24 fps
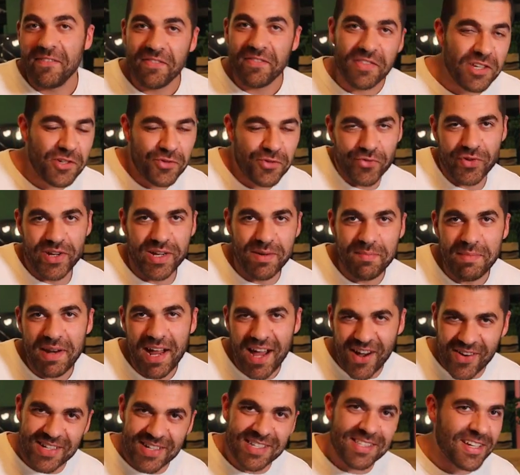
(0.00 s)
The dream
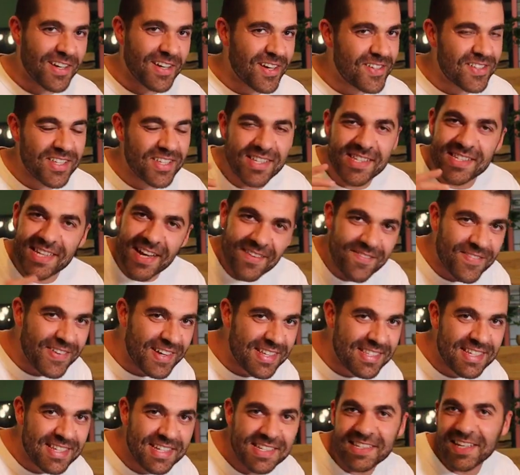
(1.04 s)
now is to go to San
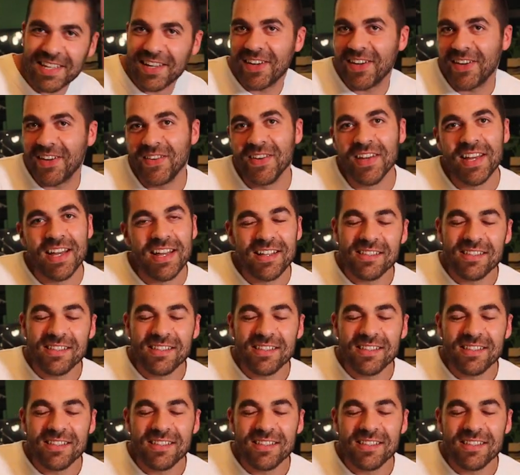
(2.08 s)
Francisco,